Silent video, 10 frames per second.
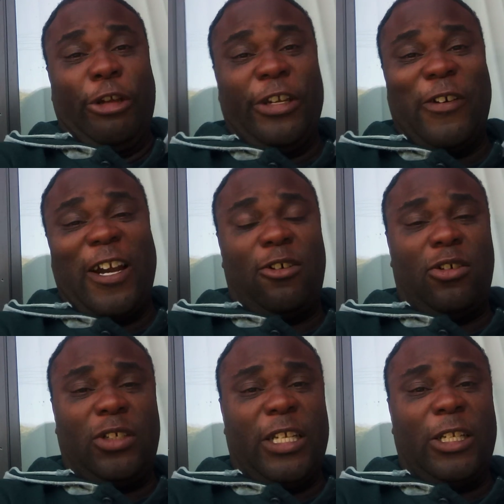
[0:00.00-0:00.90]

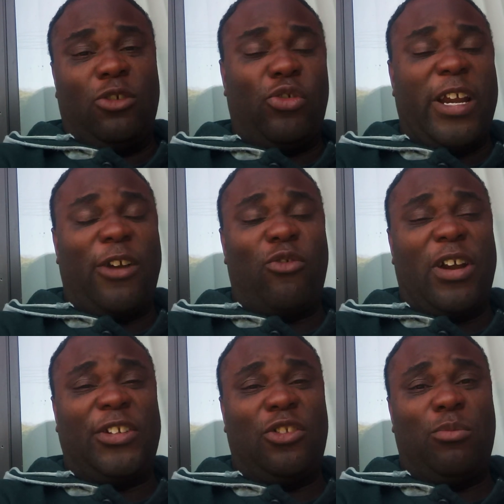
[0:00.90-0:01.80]
than the creator
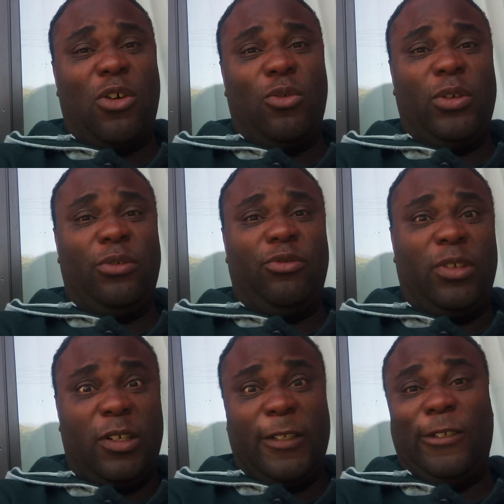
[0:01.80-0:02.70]
wrestler mode
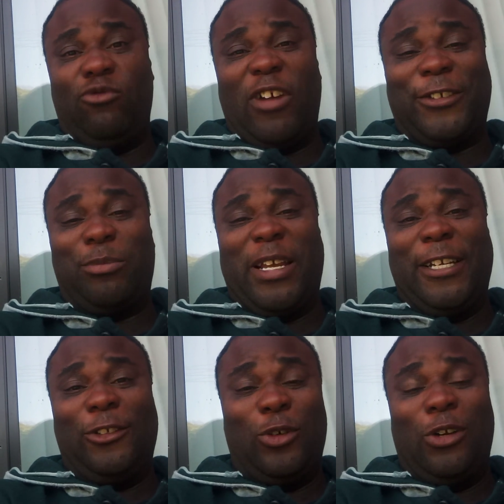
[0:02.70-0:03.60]
in
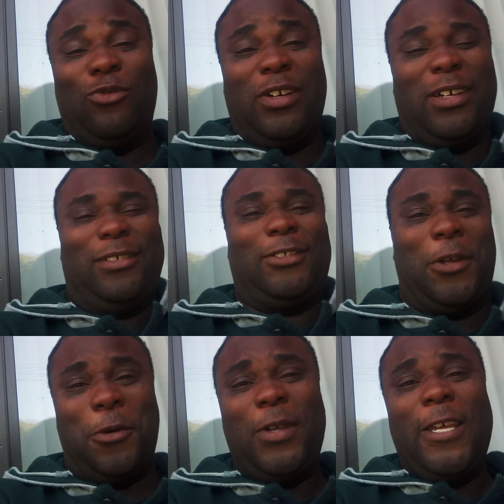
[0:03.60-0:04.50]
WrestleMania 21.
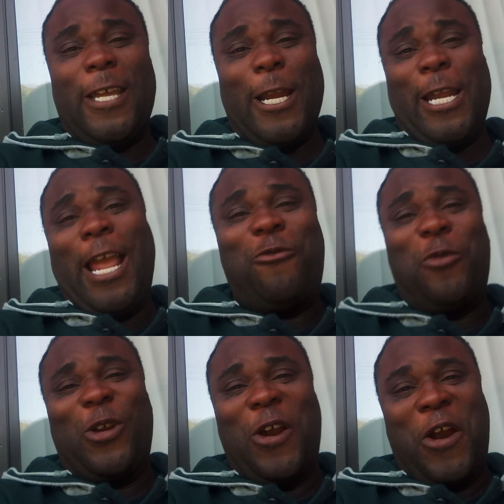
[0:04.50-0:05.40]
So in that
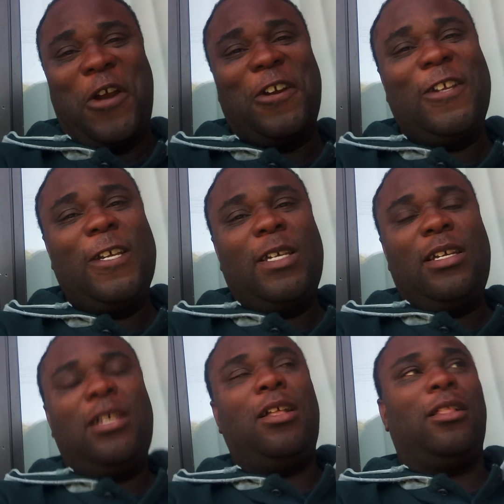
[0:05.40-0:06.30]
regard,
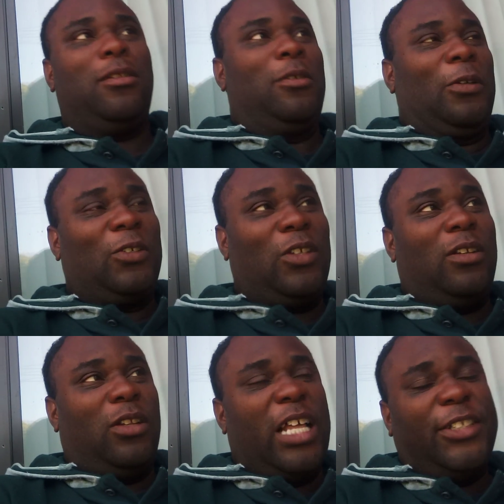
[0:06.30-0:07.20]

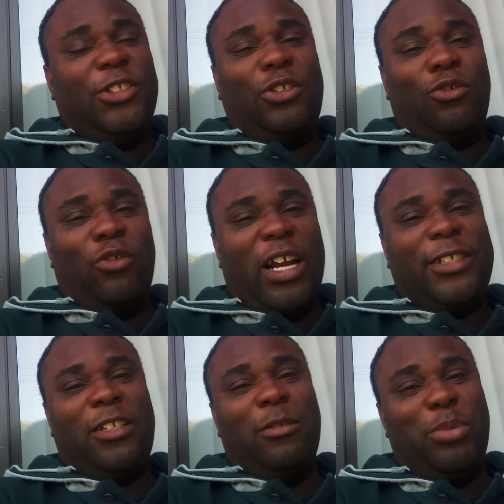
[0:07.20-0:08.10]
Legends of
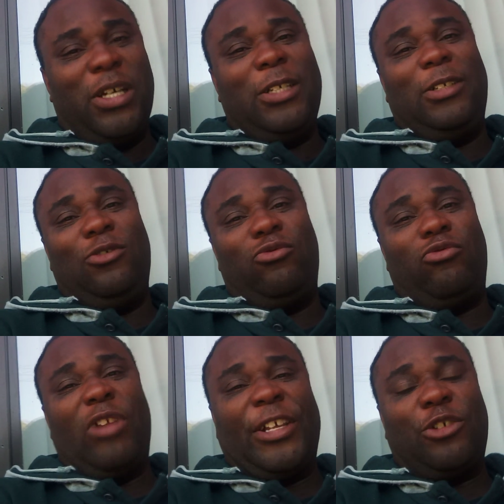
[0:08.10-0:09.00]
Wrestling put
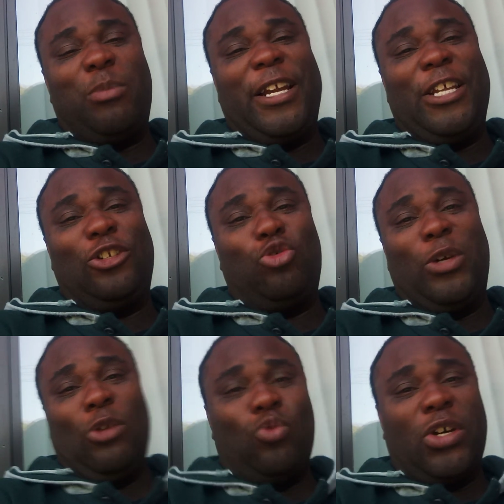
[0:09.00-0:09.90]
WrestleMania
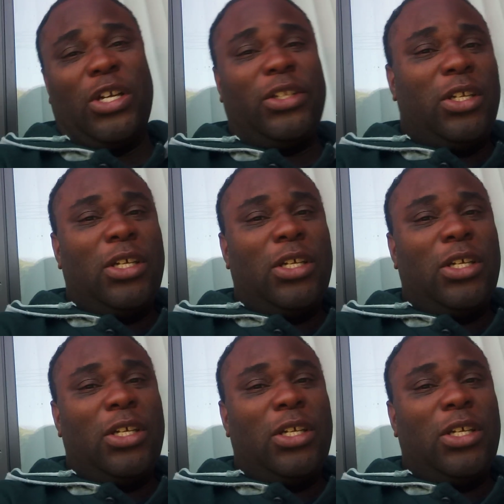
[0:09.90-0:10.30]
21